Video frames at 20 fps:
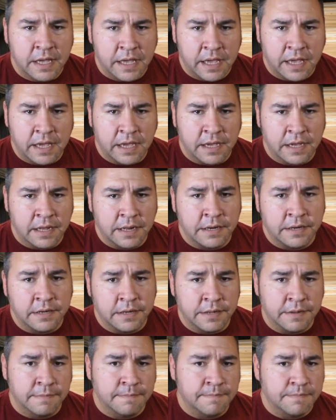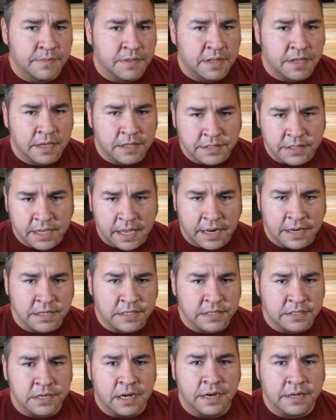and it's kind of
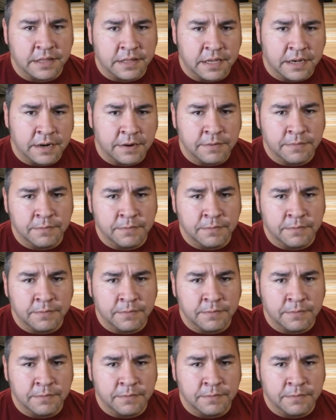stuck there.